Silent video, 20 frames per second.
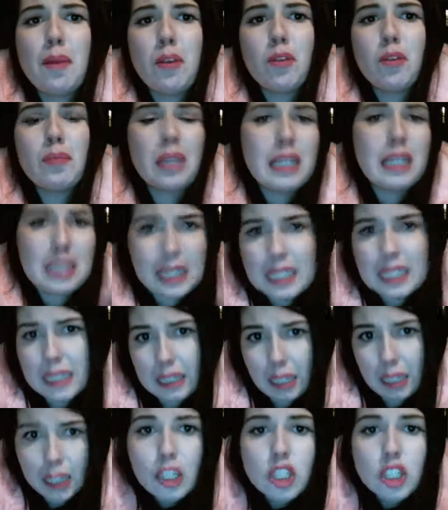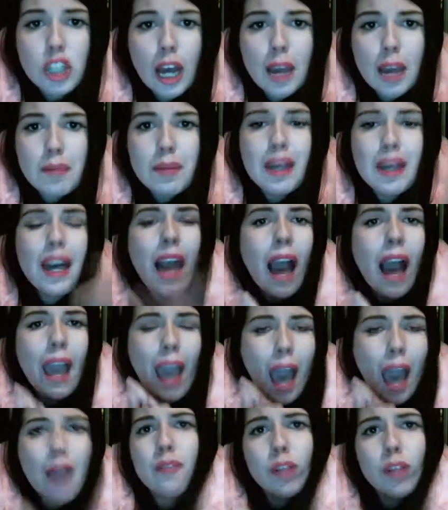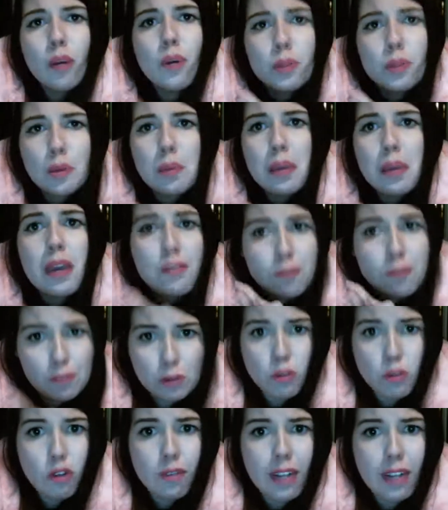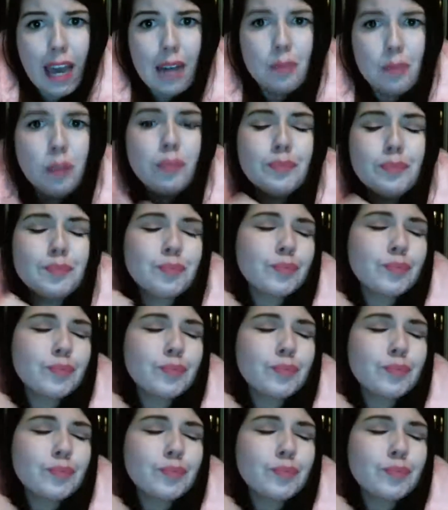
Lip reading: mother because it is lunchtime. I have and always will be a food-driven animal.